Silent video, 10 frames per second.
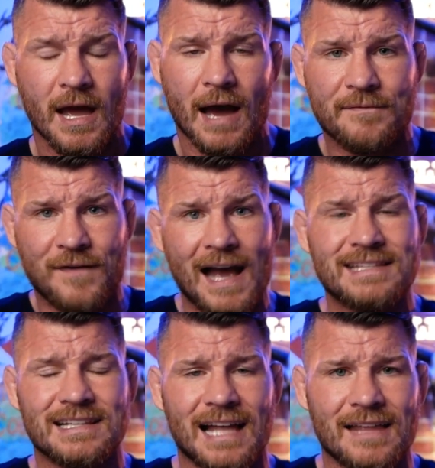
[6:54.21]
and
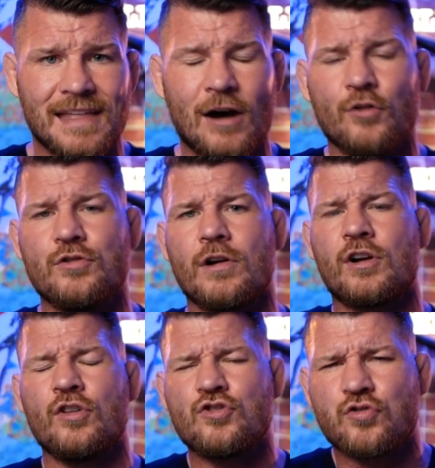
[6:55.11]
fighting like that under a
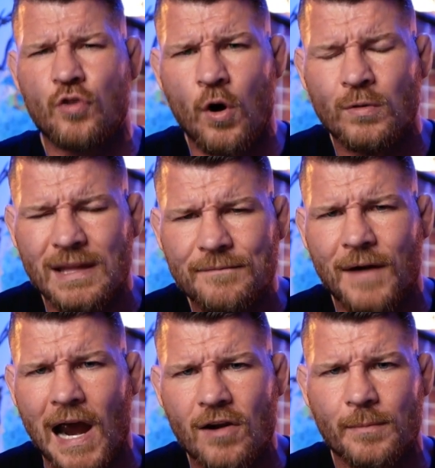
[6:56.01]
controlled
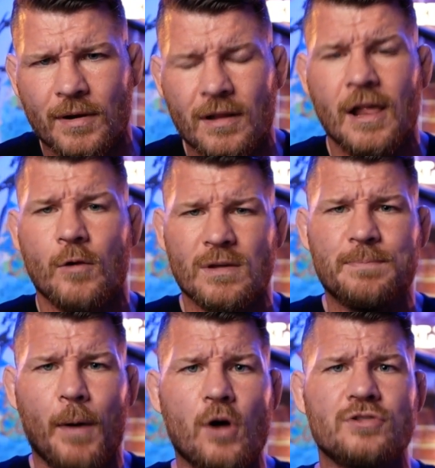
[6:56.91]
environment
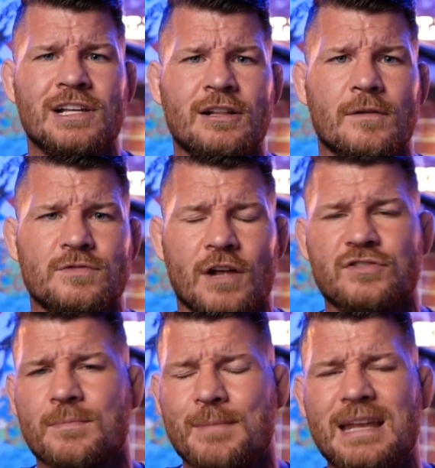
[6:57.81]
with boxing gloves on
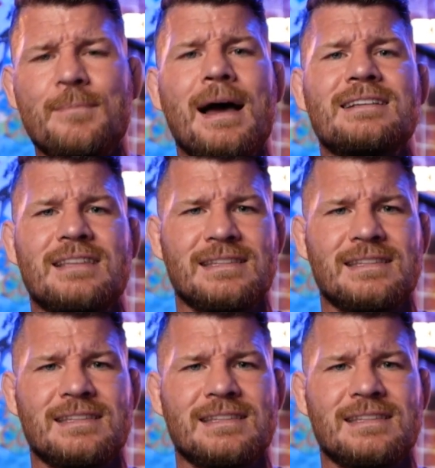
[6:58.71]
to minimize the